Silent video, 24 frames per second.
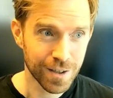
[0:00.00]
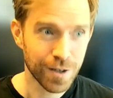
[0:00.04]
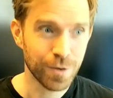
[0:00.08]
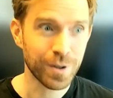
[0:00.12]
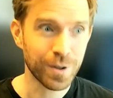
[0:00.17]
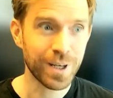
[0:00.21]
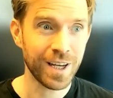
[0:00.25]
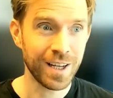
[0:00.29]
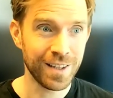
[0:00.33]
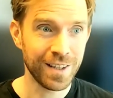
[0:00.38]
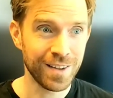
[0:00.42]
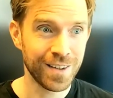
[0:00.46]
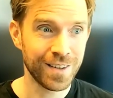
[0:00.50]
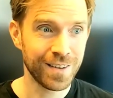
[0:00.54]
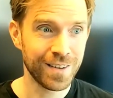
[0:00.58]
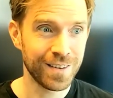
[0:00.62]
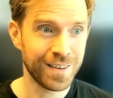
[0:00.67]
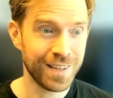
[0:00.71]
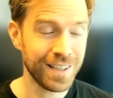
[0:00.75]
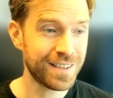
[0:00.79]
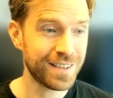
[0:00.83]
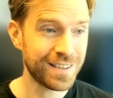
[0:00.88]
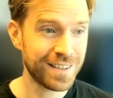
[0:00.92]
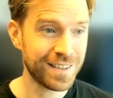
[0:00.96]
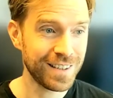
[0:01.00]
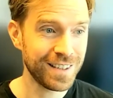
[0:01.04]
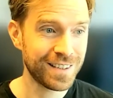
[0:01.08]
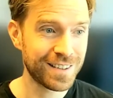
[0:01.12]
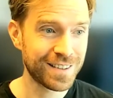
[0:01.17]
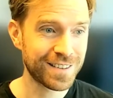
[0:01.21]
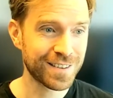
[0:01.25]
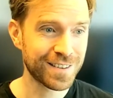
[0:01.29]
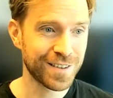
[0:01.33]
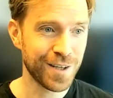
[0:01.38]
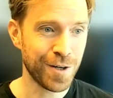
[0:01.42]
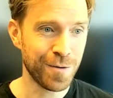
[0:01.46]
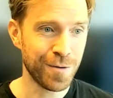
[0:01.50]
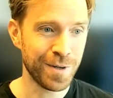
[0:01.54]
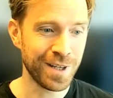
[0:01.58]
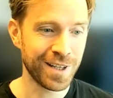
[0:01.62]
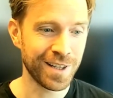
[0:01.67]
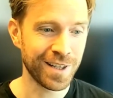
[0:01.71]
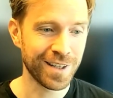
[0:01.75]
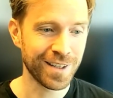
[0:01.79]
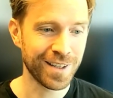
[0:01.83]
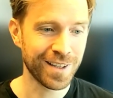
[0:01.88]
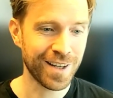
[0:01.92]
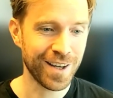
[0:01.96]
okay, this is
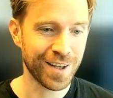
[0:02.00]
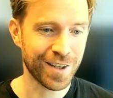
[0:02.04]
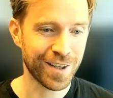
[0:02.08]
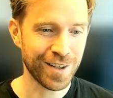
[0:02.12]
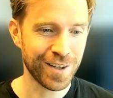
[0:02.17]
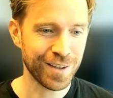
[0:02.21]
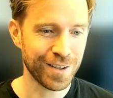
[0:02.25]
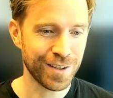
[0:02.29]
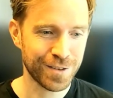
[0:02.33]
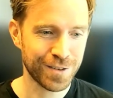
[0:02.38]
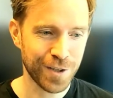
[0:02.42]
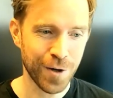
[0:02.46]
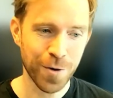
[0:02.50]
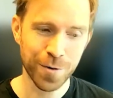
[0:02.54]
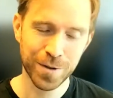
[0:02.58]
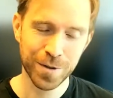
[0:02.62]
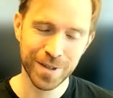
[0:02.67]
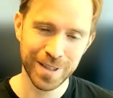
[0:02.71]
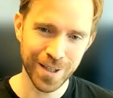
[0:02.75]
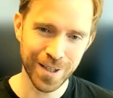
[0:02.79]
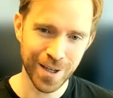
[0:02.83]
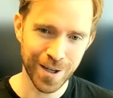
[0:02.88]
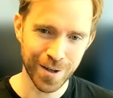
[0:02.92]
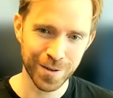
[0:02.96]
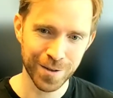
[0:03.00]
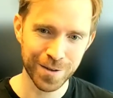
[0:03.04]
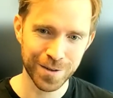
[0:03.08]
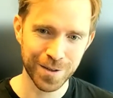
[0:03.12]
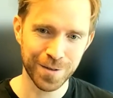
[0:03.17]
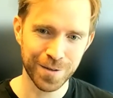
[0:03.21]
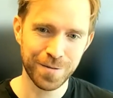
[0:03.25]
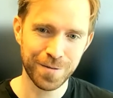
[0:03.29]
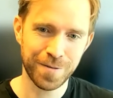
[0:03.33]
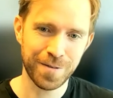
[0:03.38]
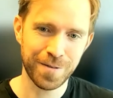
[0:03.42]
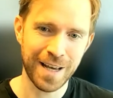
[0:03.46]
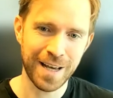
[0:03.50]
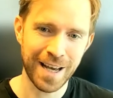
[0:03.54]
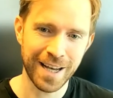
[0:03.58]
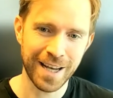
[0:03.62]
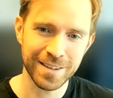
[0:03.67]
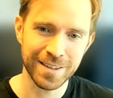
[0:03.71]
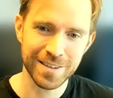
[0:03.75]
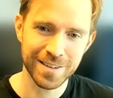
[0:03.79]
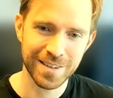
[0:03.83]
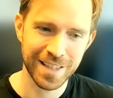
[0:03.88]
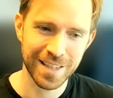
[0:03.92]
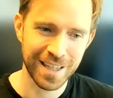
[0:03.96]
going like totally out of
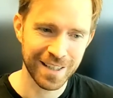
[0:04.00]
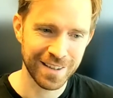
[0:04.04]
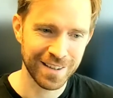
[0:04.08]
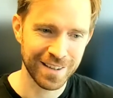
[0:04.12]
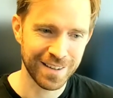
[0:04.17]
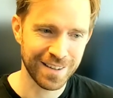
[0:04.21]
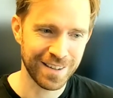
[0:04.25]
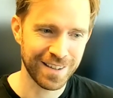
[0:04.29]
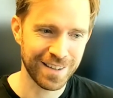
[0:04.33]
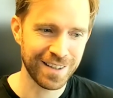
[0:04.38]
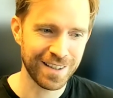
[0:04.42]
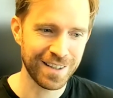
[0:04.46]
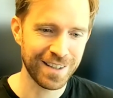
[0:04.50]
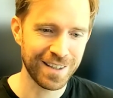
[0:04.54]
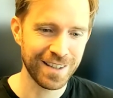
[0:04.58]
hands, and